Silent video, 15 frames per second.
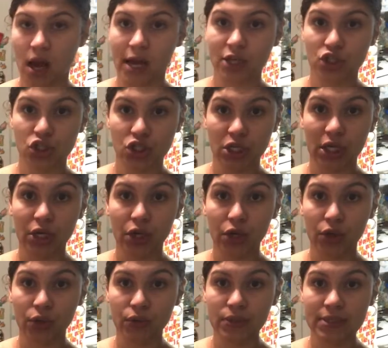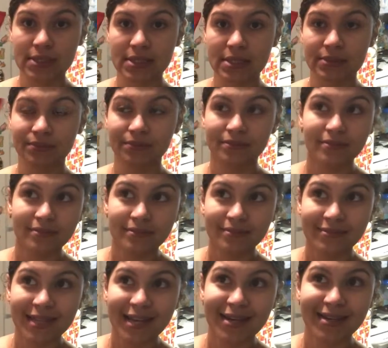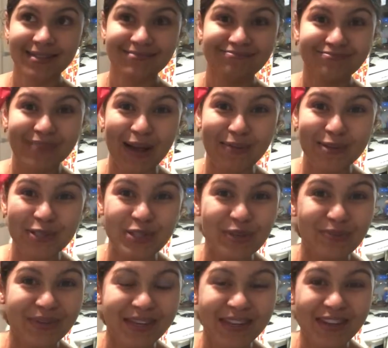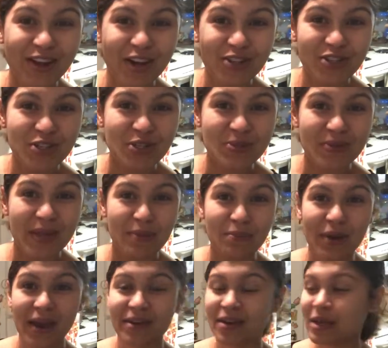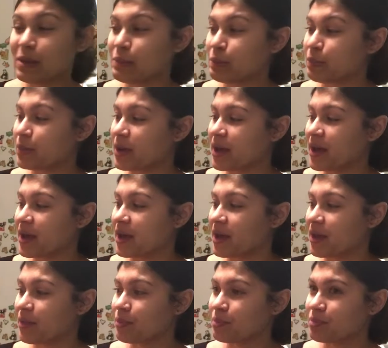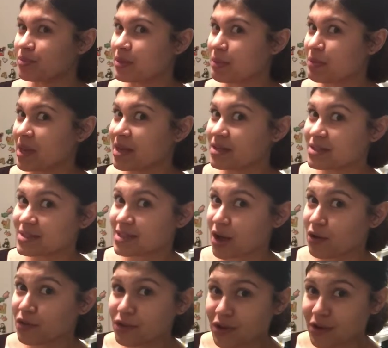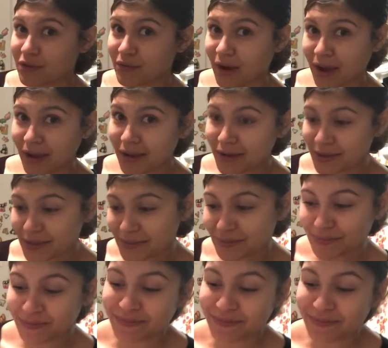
hot Cheetos. Probably shouldn't be eating hot Cheetos while I'm pregnant, but the baked is healthier, right?